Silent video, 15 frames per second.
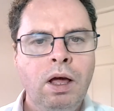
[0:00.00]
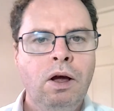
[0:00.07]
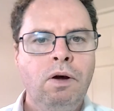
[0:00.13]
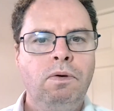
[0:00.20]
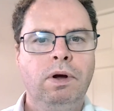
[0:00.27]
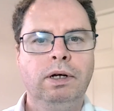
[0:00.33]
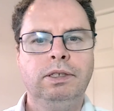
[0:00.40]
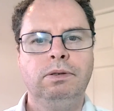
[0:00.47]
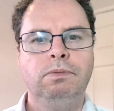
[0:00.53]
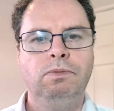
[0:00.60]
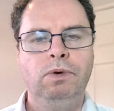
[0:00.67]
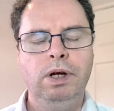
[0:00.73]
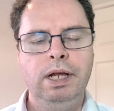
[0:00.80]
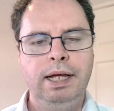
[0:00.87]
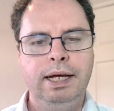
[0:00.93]
We've got some
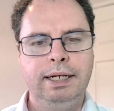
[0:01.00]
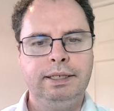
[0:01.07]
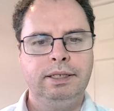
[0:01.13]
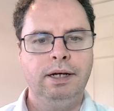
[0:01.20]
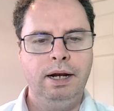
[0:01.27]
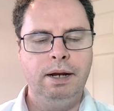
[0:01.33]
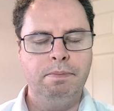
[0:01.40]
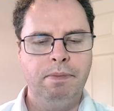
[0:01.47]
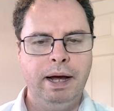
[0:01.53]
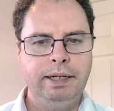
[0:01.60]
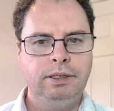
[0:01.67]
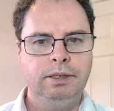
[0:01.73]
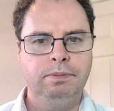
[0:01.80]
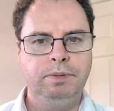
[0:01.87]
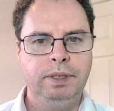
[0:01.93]
really exciting
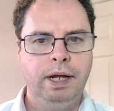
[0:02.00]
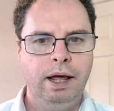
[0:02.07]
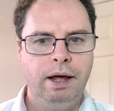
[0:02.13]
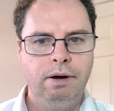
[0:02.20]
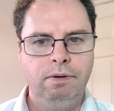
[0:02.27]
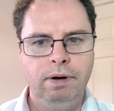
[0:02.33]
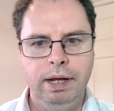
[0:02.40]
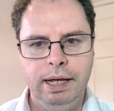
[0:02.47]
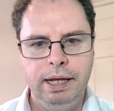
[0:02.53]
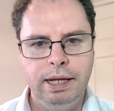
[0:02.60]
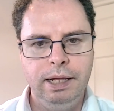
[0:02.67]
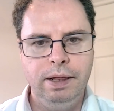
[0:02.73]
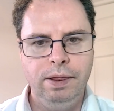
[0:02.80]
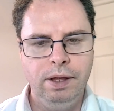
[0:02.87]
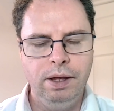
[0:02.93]
matchups now in
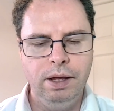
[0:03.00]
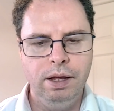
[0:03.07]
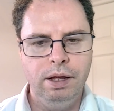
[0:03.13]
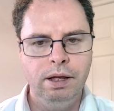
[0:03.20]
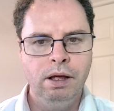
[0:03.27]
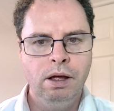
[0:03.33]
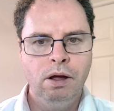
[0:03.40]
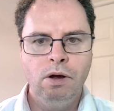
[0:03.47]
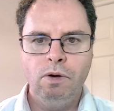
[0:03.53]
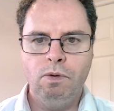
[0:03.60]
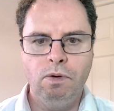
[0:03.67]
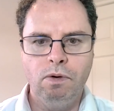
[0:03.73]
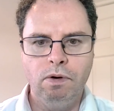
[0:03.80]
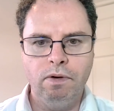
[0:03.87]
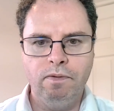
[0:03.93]
the
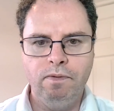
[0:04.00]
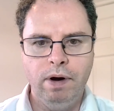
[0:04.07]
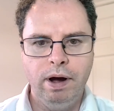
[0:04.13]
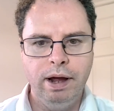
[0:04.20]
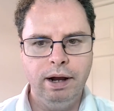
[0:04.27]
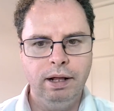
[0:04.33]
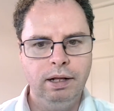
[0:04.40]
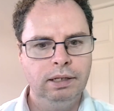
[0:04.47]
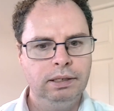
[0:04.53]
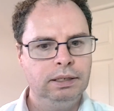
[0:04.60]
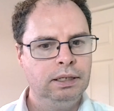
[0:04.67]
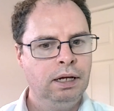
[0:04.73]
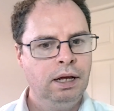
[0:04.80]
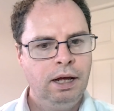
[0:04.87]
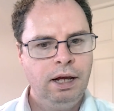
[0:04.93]
quarterfinals.
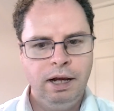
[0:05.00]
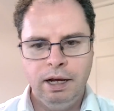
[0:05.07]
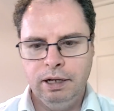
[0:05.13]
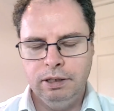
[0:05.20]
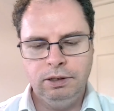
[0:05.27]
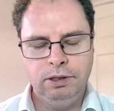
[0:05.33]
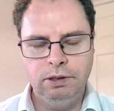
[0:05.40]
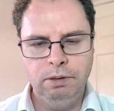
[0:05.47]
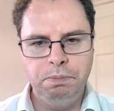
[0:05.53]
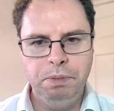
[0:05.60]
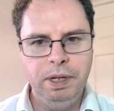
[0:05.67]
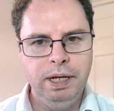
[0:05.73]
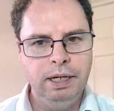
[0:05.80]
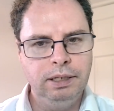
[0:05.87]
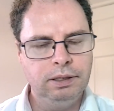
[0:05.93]
Should
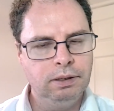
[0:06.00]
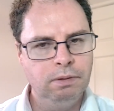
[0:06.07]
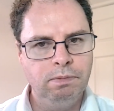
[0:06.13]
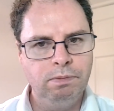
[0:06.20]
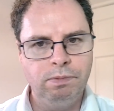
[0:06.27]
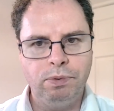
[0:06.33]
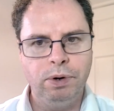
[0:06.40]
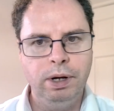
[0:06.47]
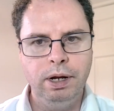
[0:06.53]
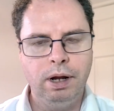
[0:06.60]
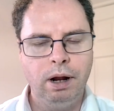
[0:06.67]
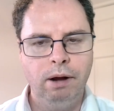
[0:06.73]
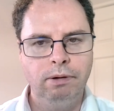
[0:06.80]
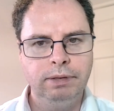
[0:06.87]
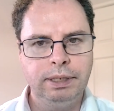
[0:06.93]
be some pretty
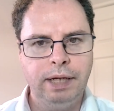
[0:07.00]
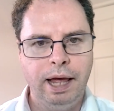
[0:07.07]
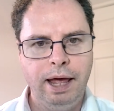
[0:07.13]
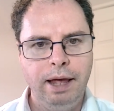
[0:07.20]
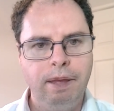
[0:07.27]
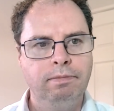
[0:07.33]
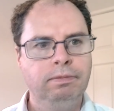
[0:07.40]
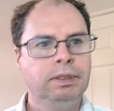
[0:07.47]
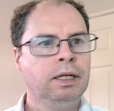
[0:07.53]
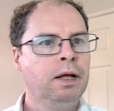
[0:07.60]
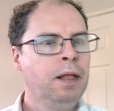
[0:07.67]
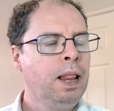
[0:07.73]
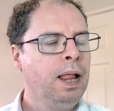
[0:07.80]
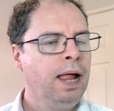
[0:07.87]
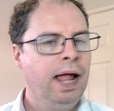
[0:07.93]
close games,
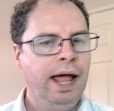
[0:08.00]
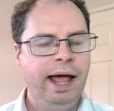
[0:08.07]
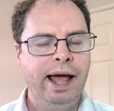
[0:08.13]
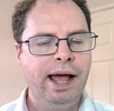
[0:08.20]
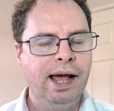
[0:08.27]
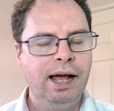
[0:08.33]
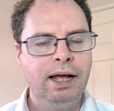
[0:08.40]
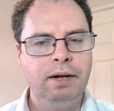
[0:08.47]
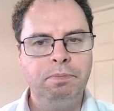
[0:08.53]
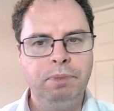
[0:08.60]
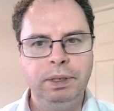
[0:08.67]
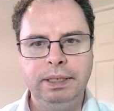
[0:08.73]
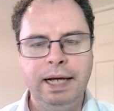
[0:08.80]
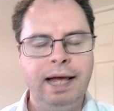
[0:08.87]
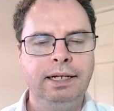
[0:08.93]
and
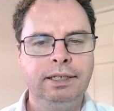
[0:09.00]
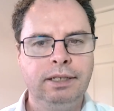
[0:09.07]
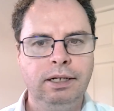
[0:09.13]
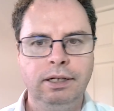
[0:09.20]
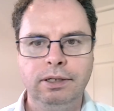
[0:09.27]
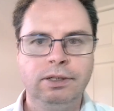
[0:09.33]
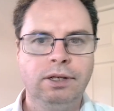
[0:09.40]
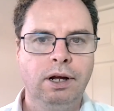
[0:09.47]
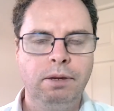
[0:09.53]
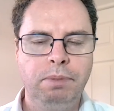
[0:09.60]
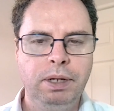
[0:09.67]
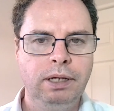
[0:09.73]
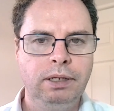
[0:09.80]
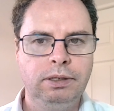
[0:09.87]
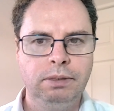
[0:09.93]
potentially there's going to be
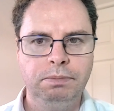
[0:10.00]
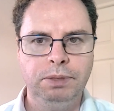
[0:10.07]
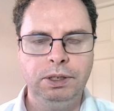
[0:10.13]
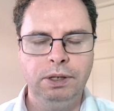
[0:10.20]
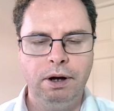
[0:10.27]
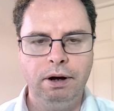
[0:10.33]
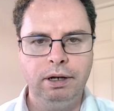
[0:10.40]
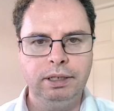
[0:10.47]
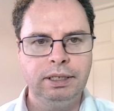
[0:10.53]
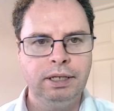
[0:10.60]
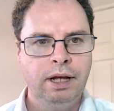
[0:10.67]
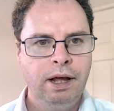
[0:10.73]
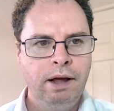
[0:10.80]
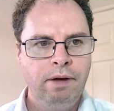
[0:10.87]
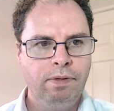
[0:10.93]
some shocks
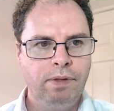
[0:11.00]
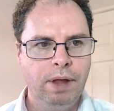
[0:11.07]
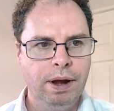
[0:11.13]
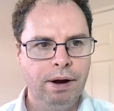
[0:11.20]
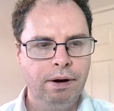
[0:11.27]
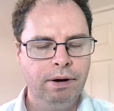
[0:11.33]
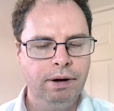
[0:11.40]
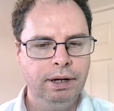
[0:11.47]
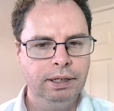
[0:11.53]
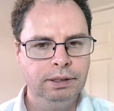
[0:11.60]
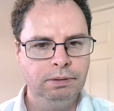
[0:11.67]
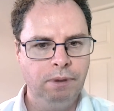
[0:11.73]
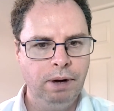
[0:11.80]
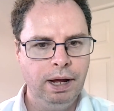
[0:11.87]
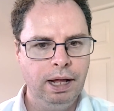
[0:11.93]
there as
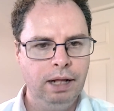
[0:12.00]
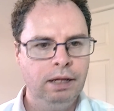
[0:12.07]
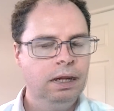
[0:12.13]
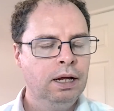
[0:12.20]
well.